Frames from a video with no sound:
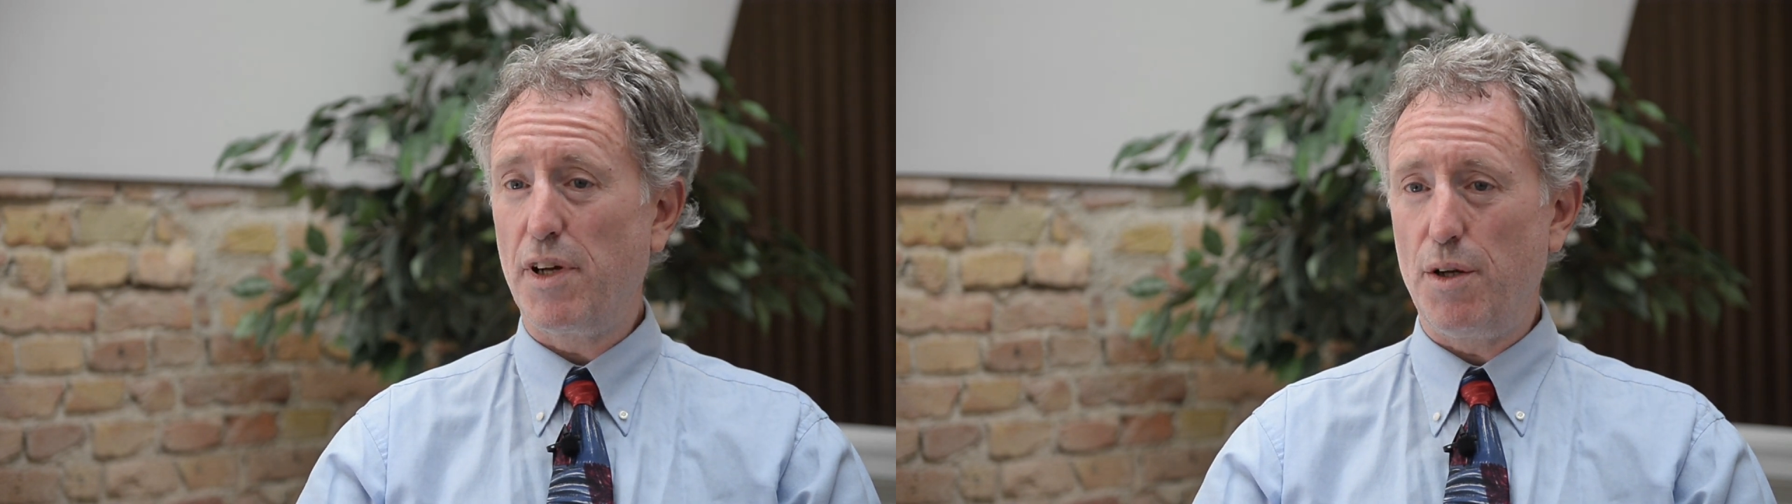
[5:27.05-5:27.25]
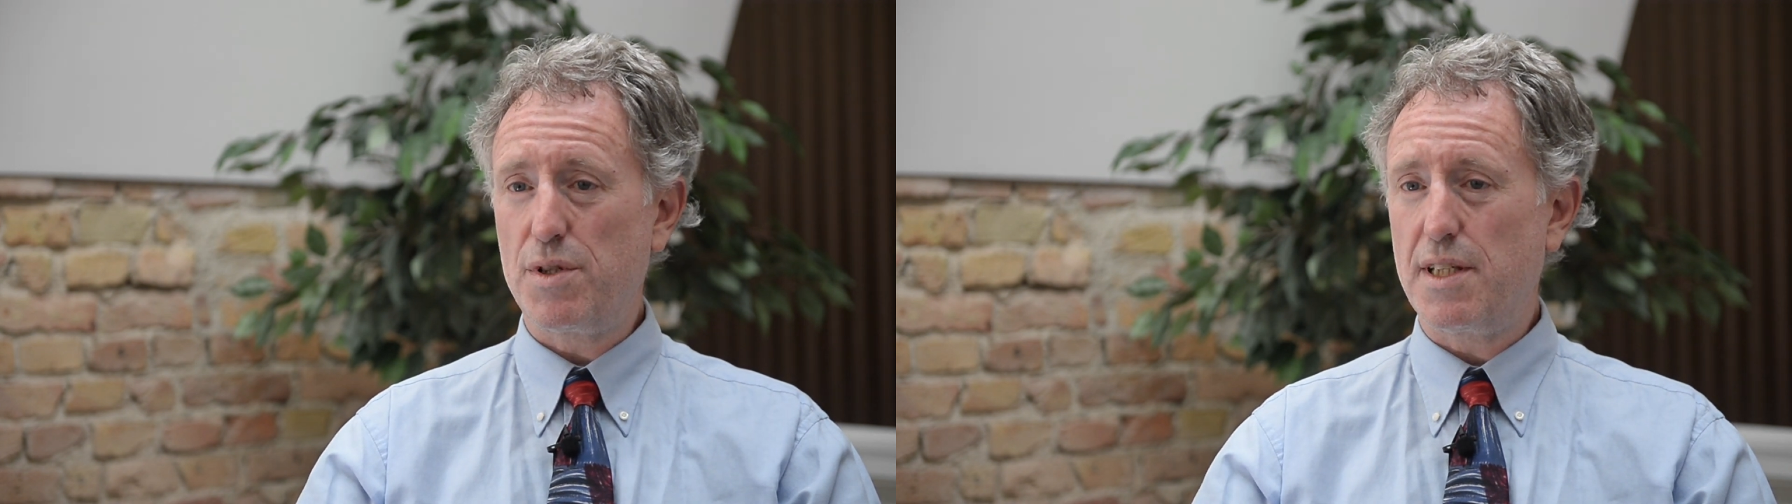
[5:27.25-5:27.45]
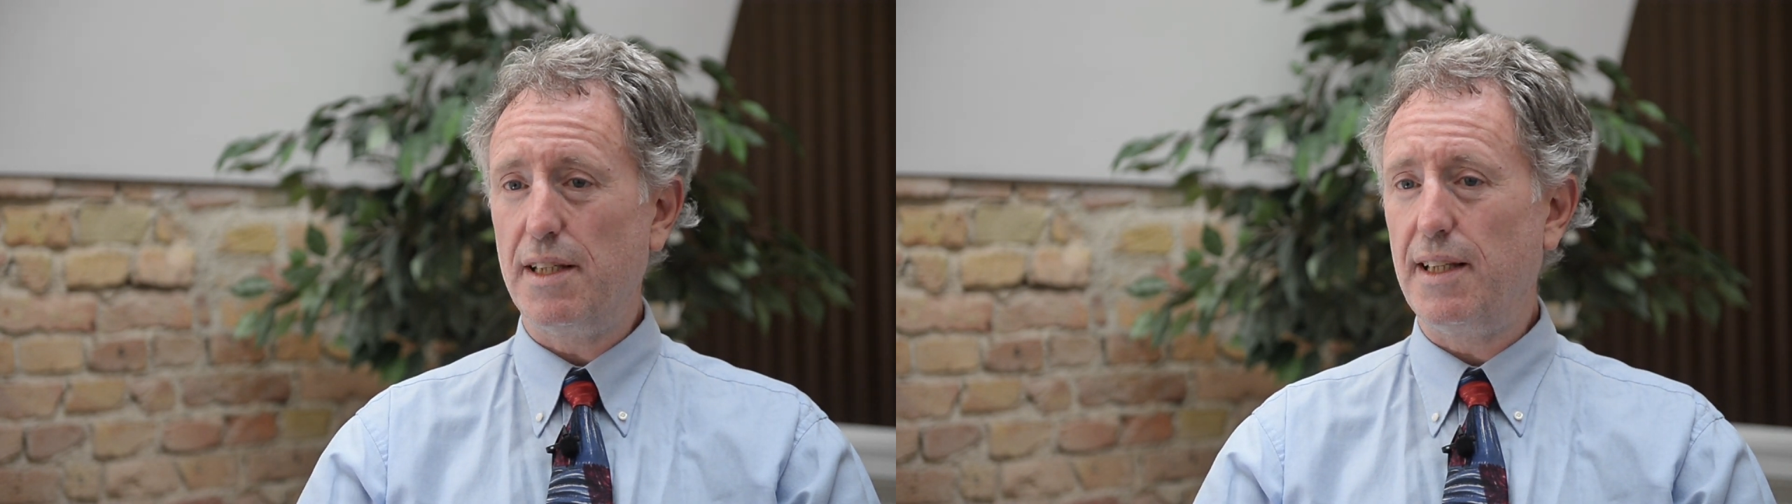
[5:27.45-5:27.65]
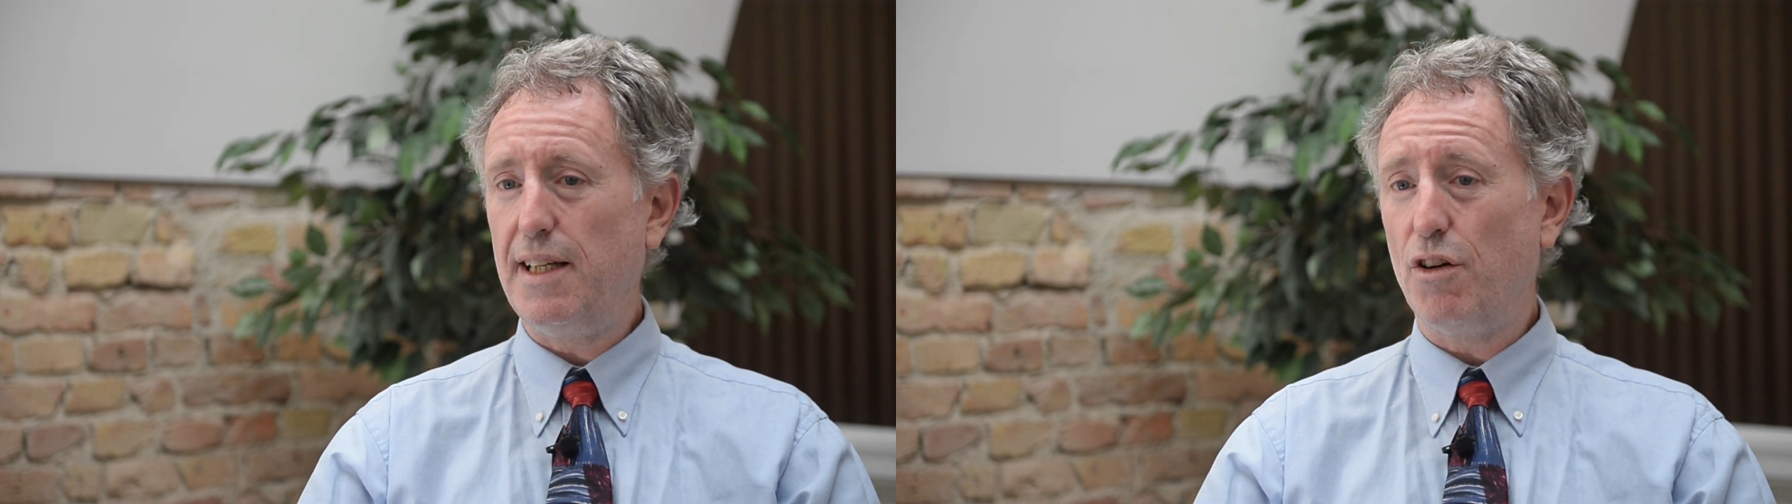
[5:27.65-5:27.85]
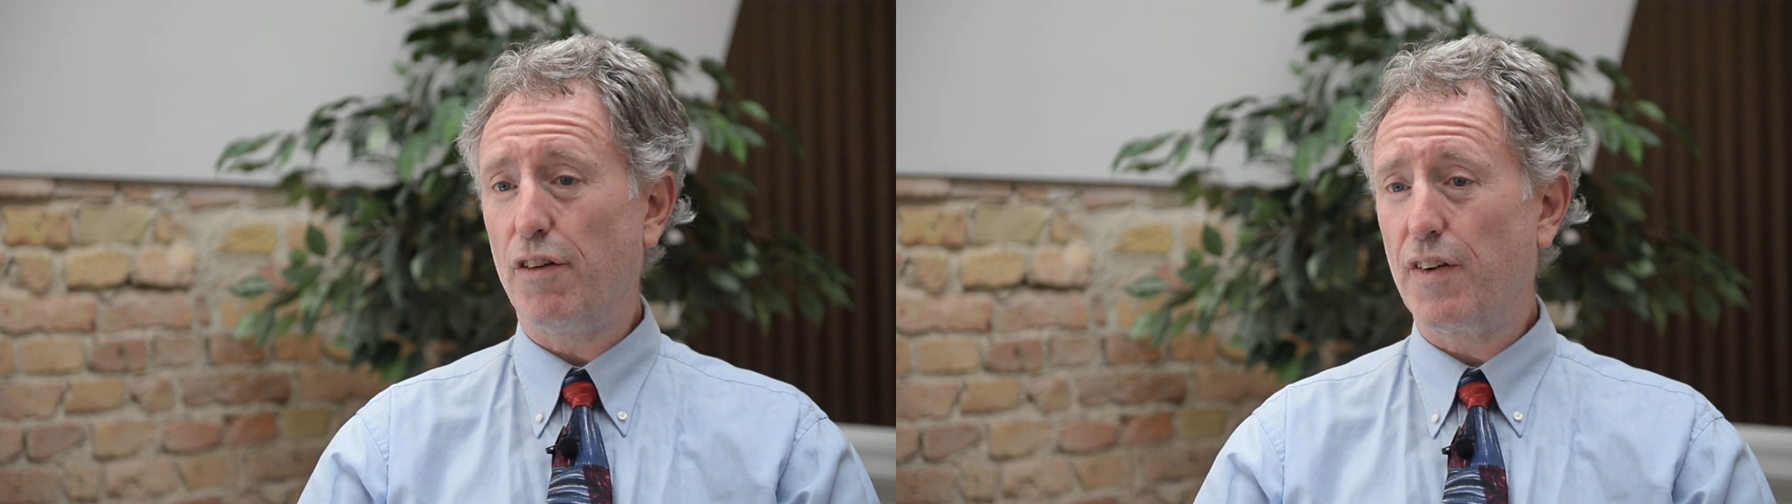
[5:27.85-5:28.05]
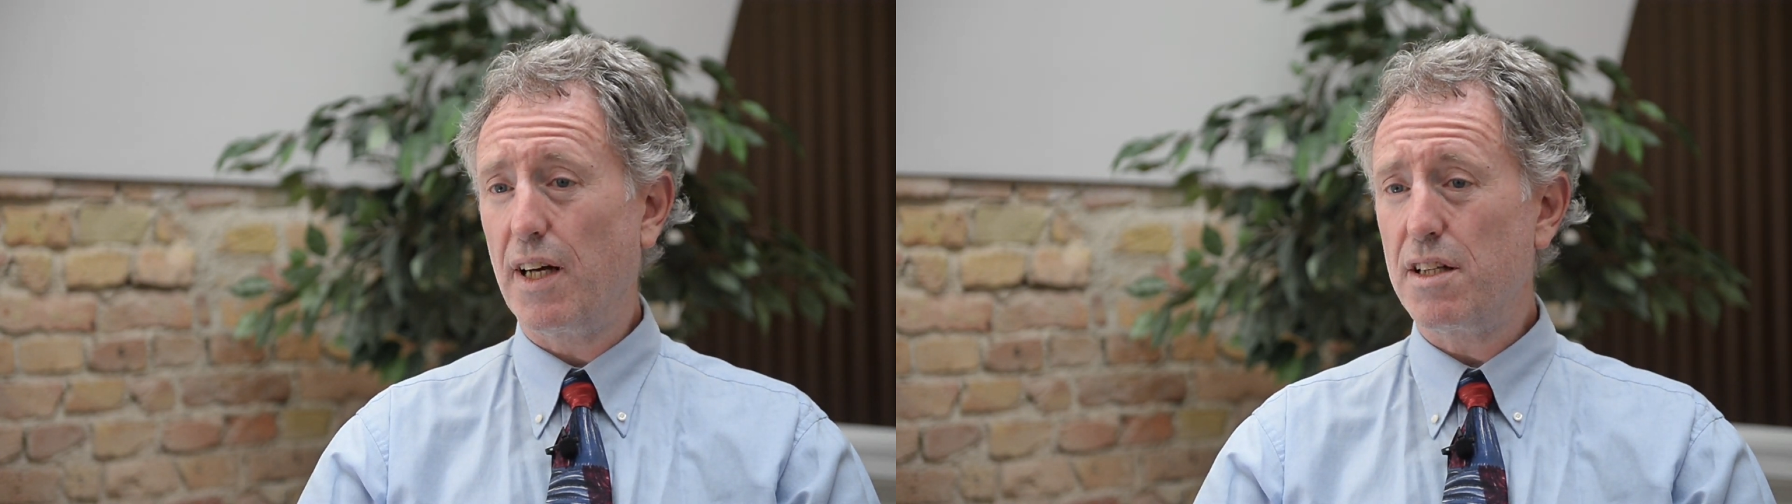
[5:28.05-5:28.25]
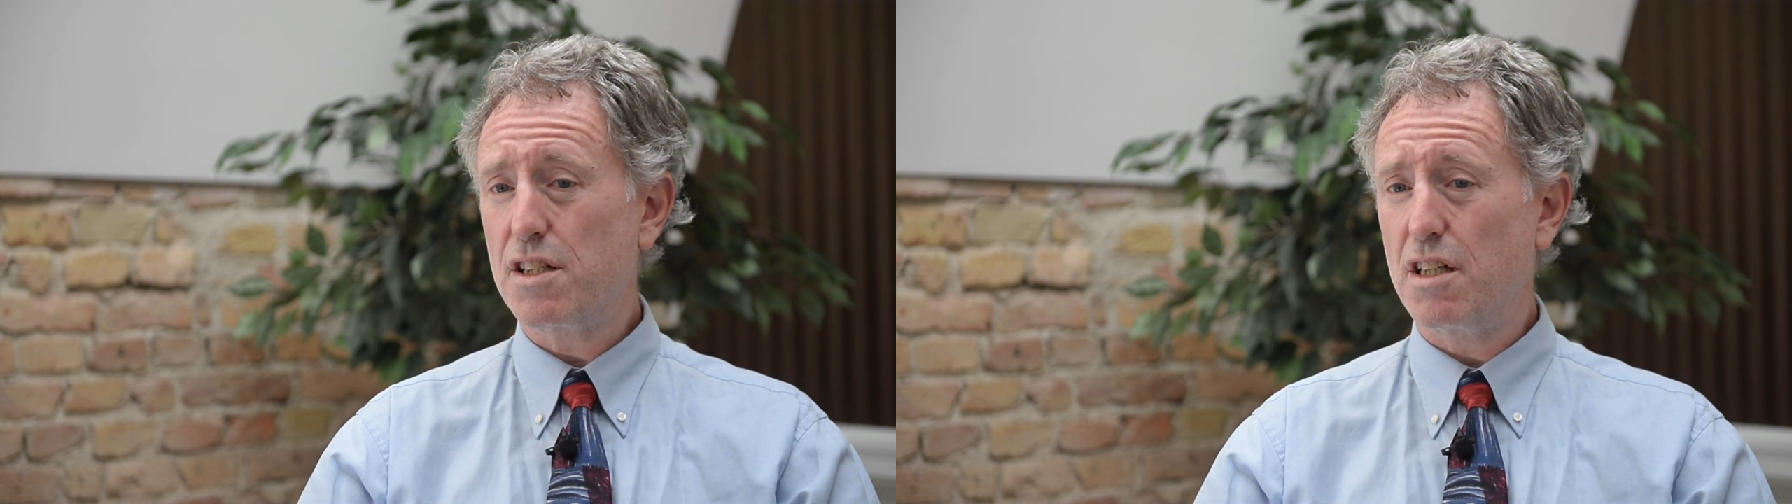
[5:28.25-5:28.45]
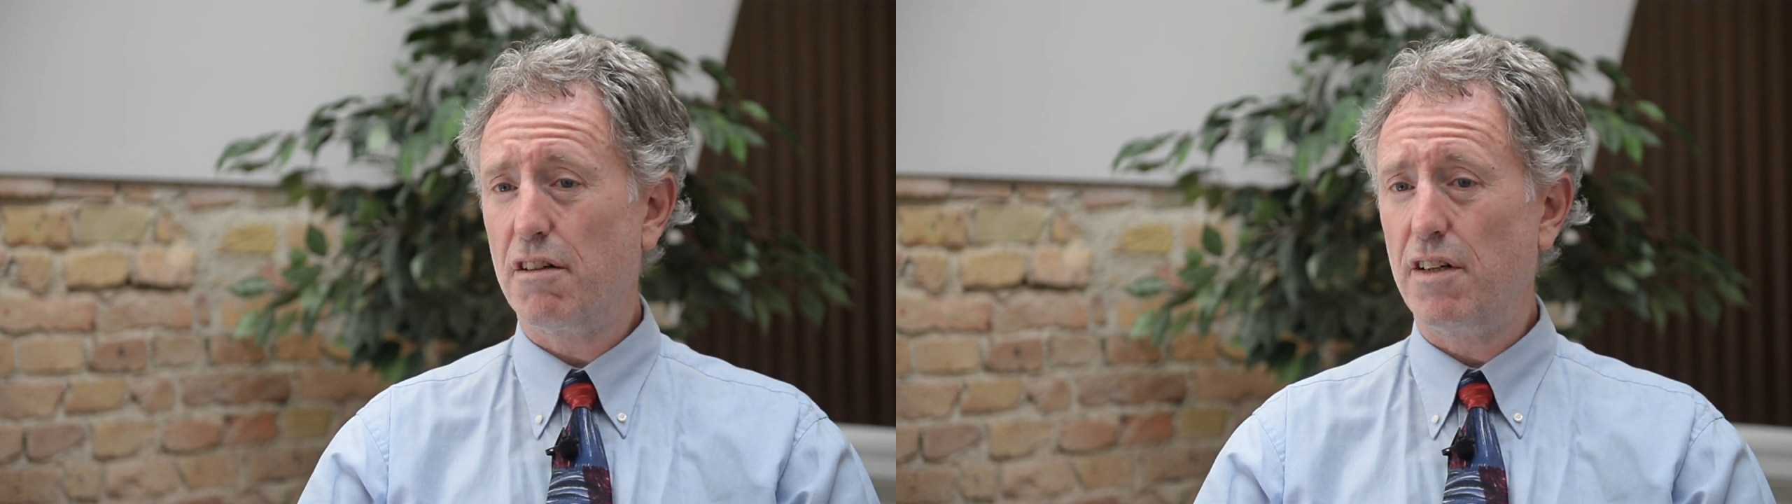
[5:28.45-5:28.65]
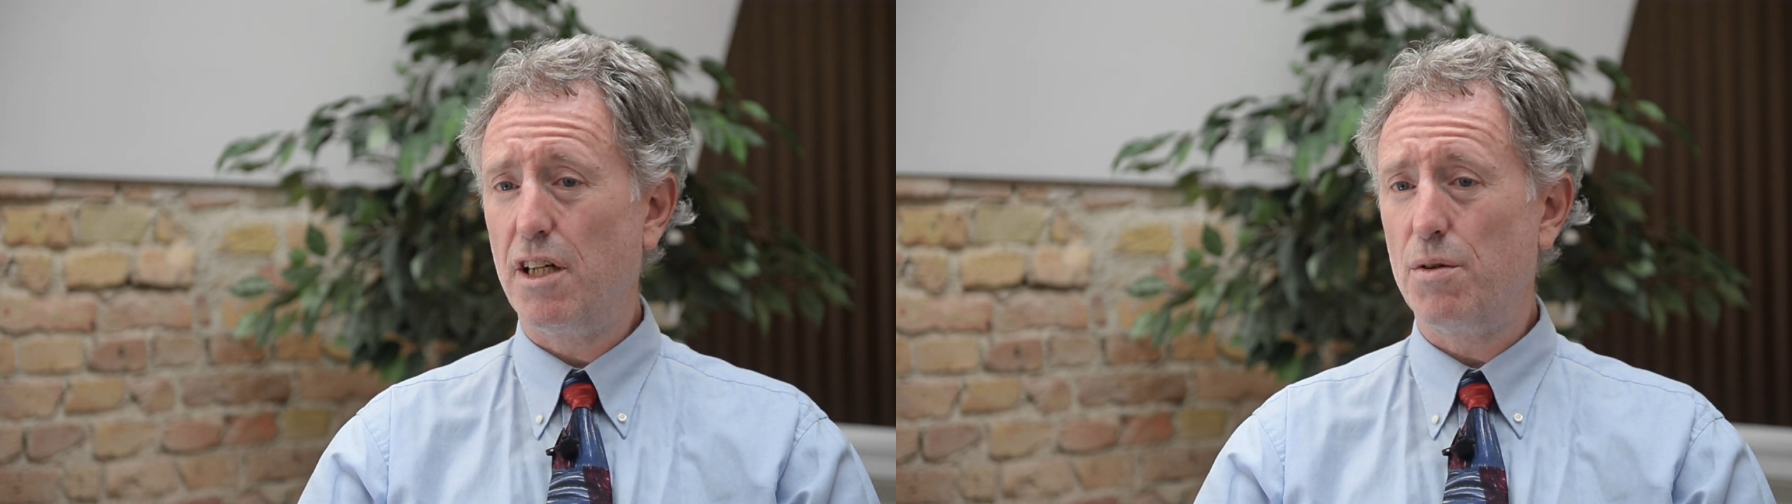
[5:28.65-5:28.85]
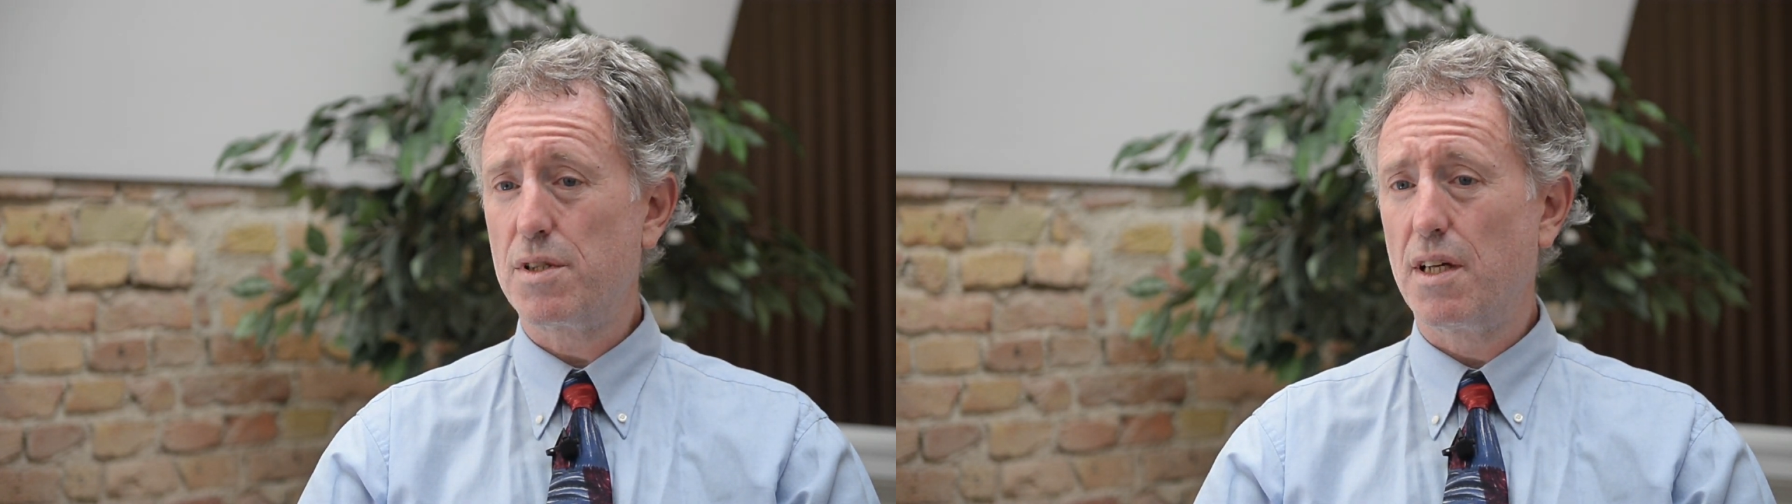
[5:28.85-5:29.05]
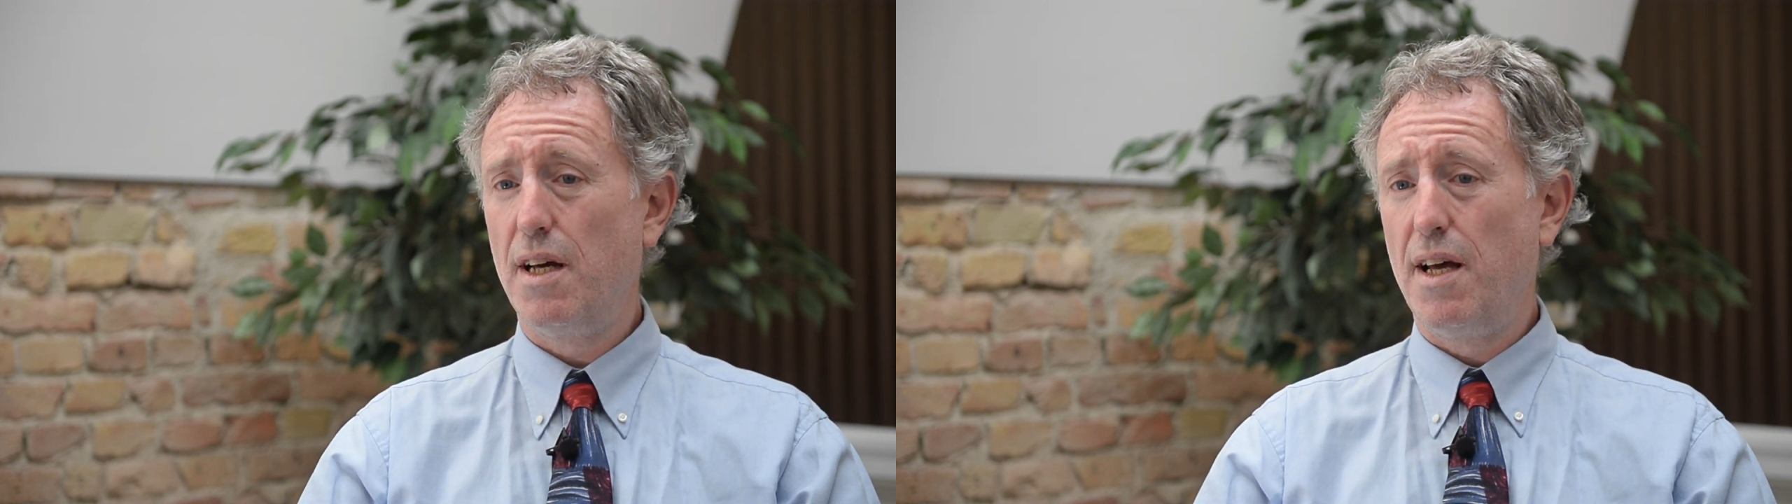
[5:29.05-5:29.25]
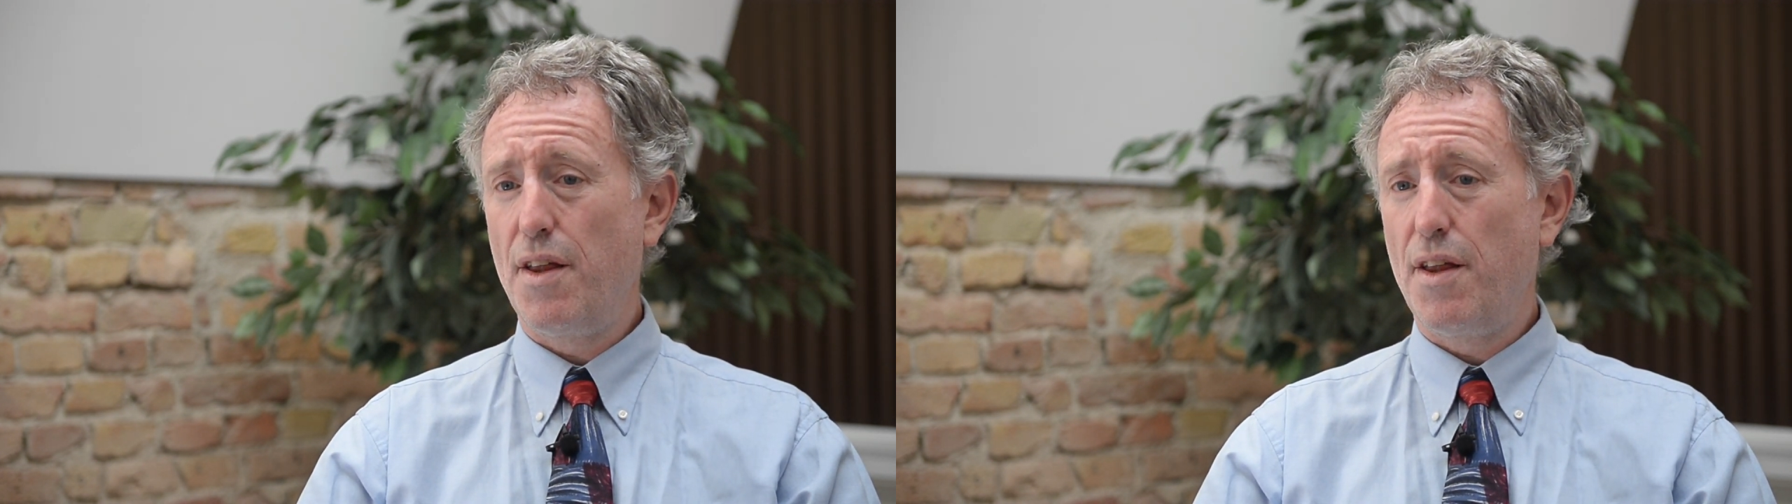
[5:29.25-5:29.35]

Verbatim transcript: but you still need offline scenarios,